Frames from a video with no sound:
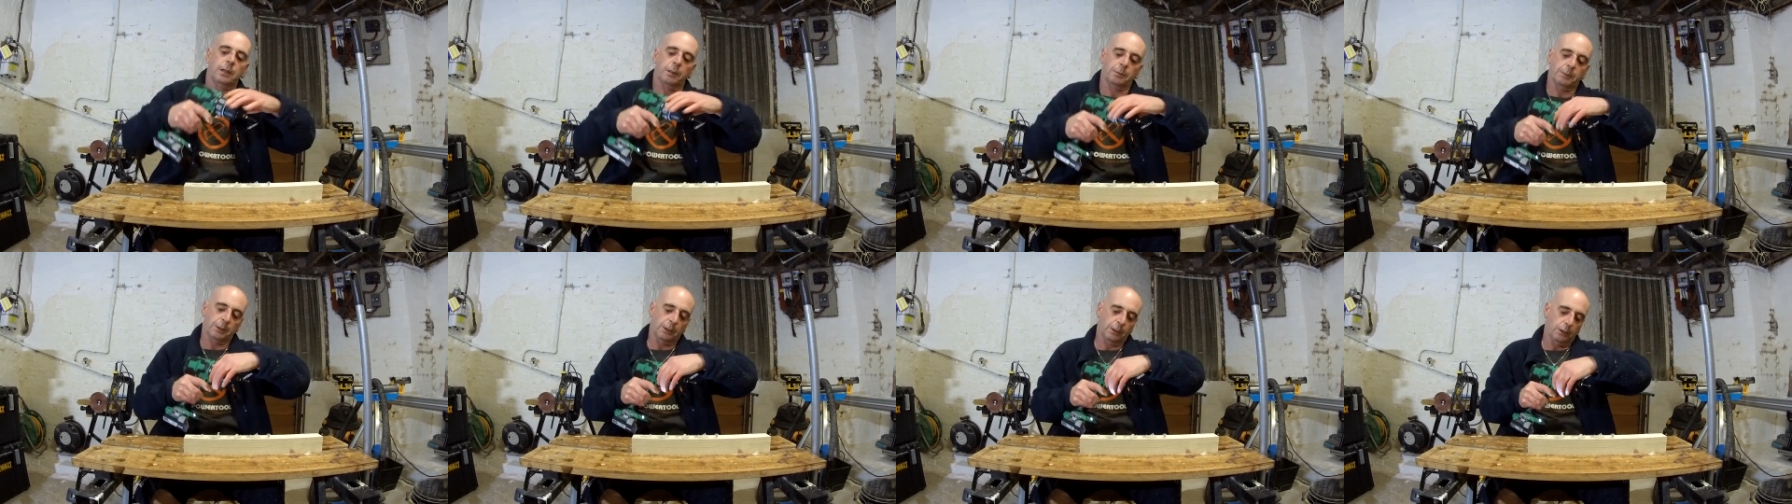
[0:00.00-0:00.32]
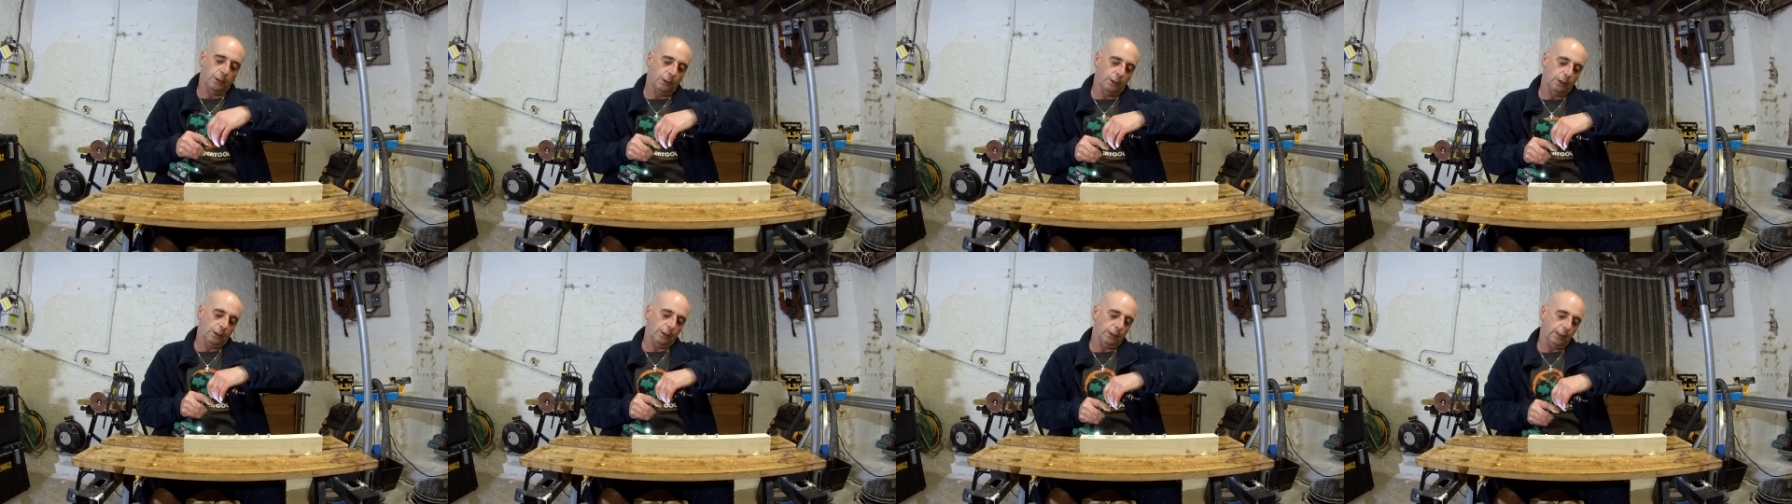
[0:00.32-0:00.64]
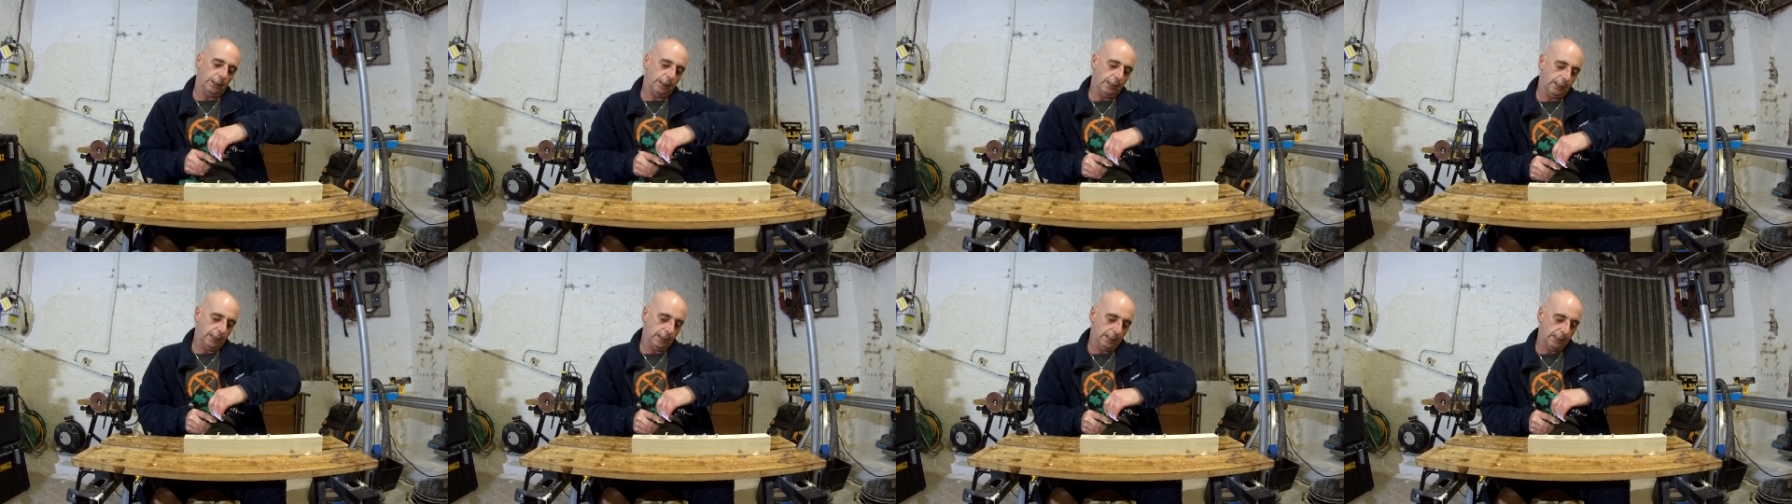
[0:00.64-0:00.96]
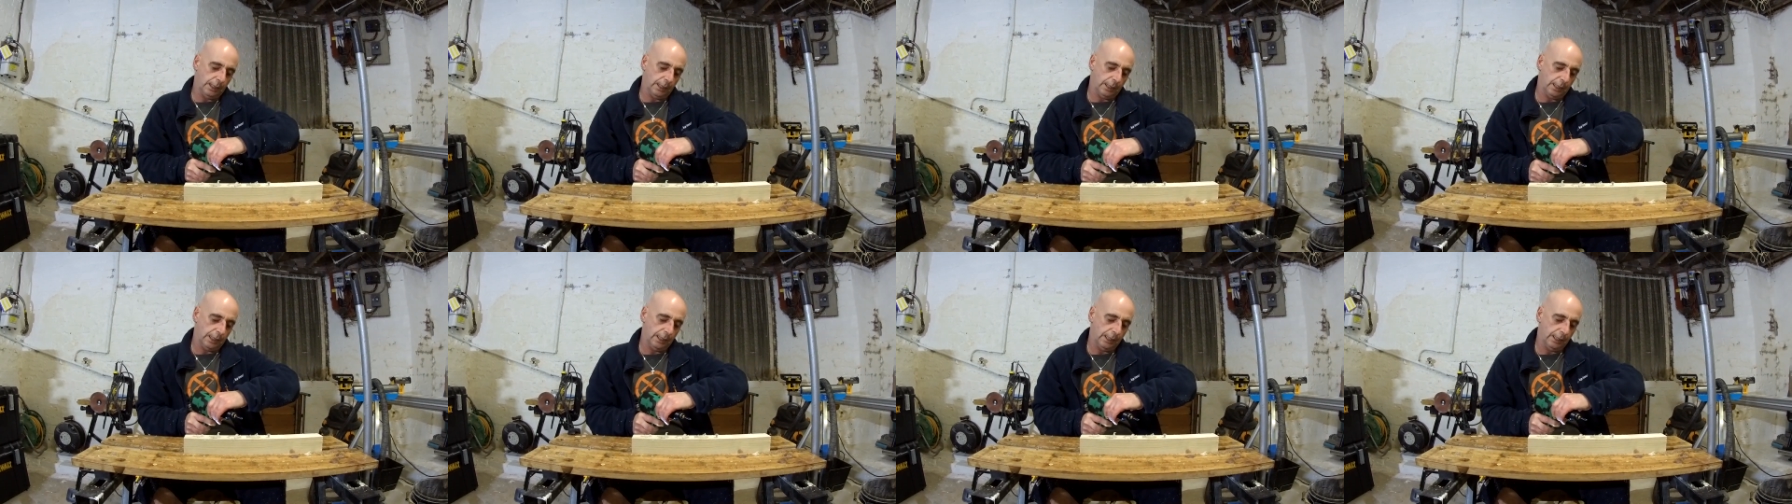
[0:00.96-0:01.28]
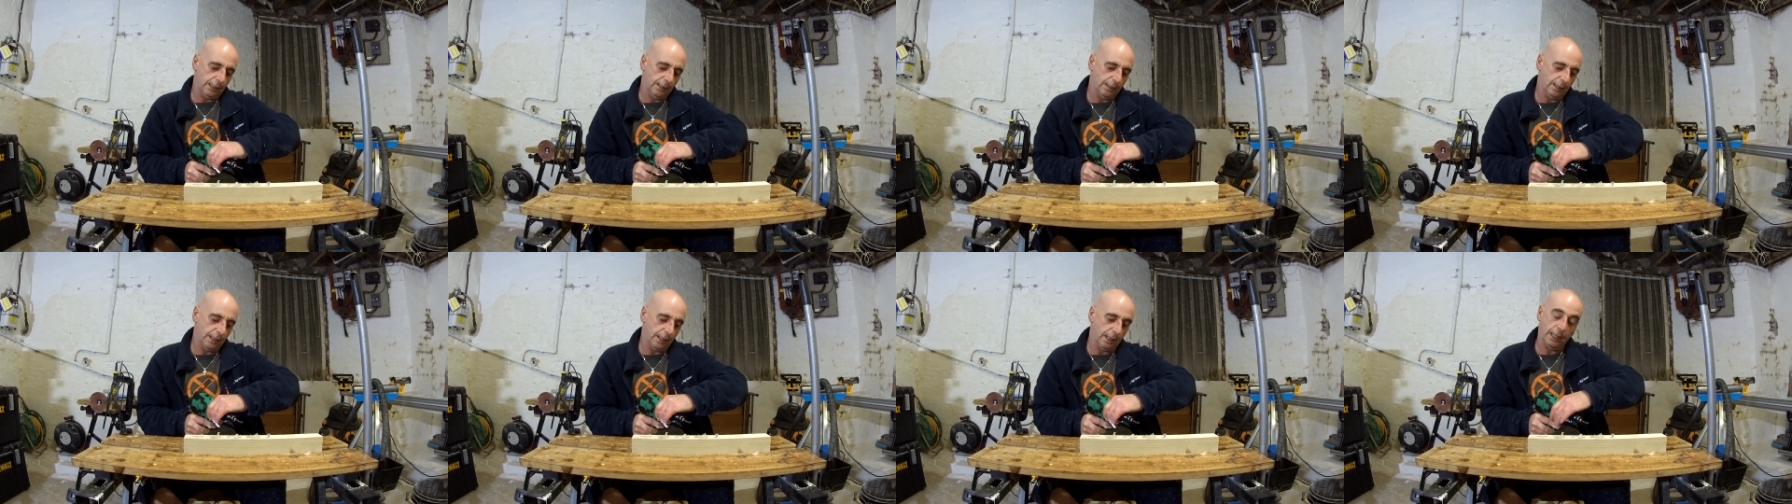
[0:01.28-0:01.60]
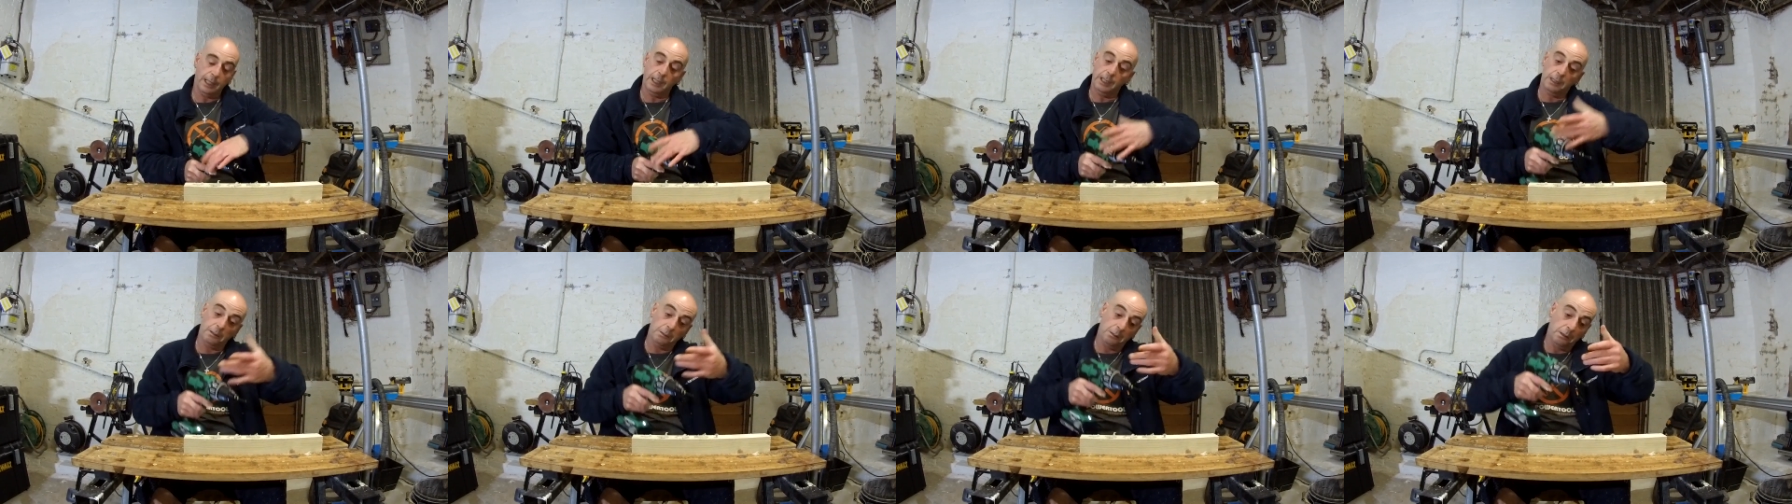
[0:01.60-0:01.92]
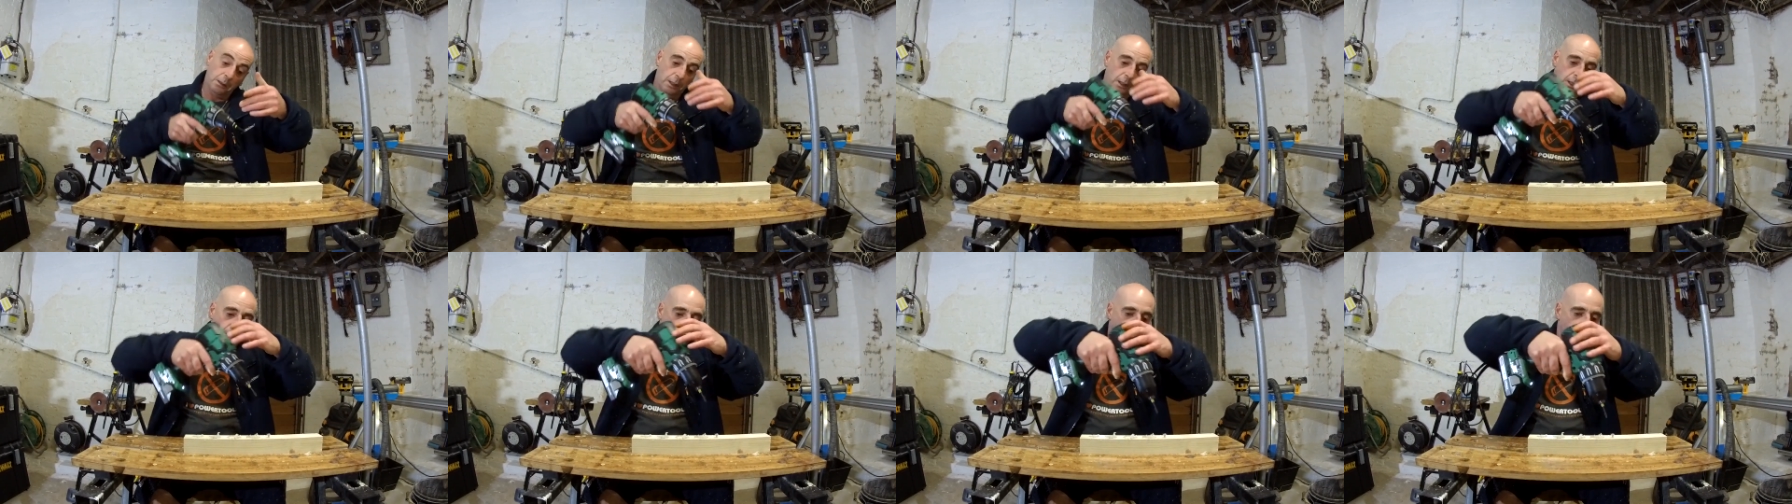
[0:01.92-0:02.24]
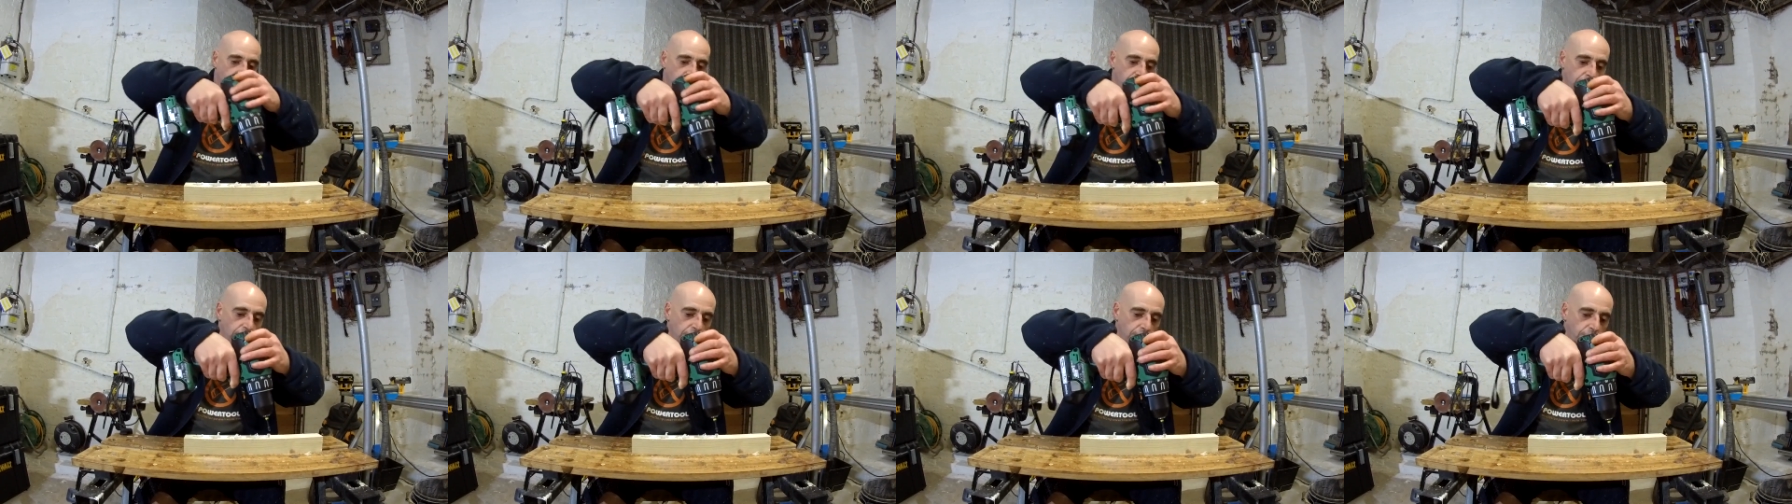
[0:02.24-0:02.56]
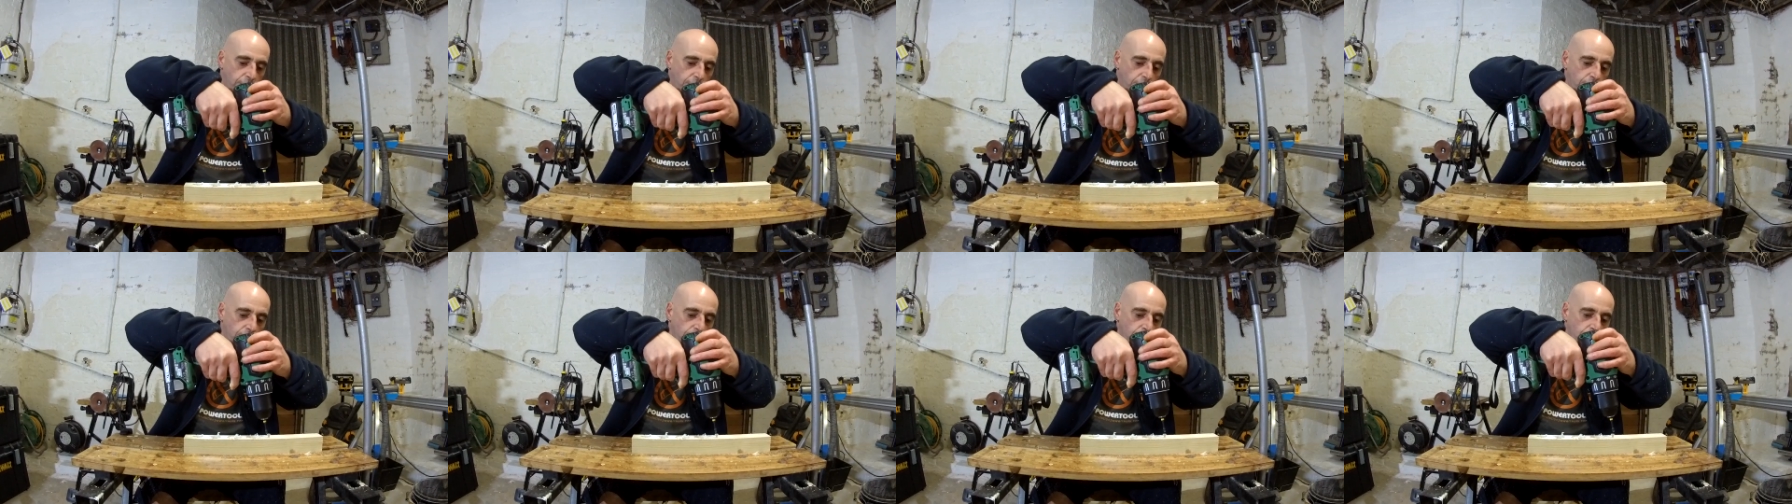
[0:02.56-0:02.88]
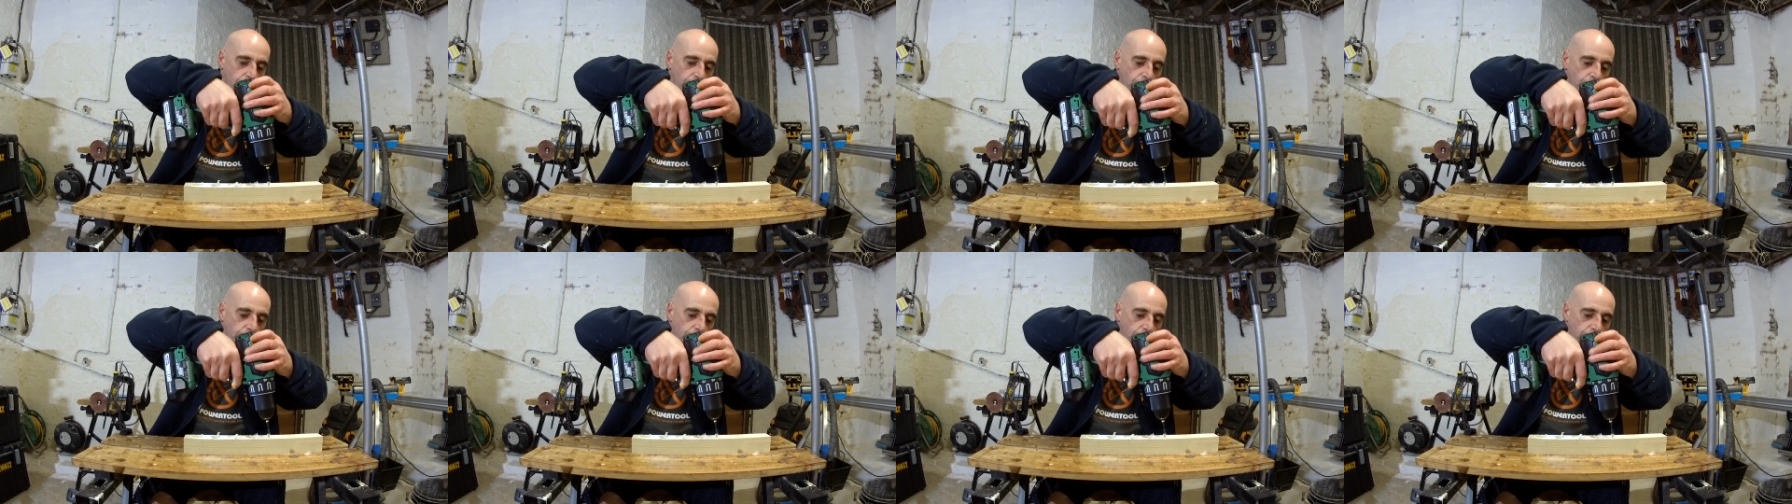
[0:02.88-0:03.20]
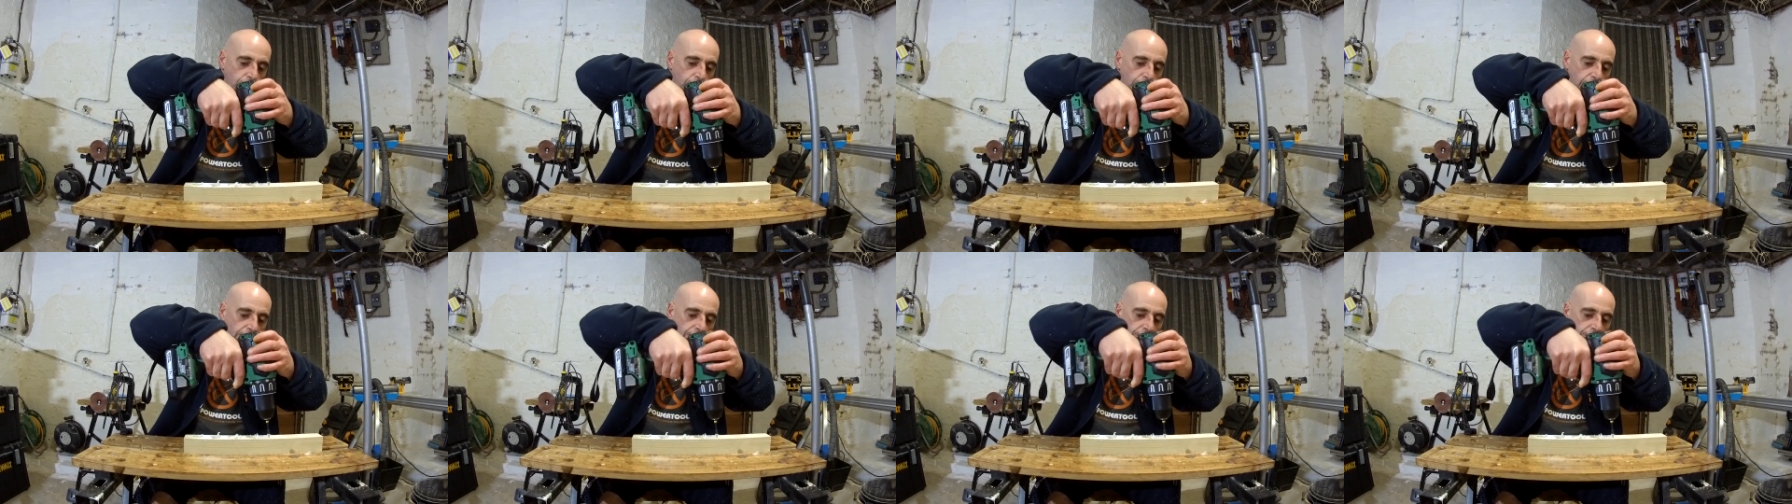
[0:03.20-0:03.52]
coming on. Yeah, 9, 10. That's good. We'll try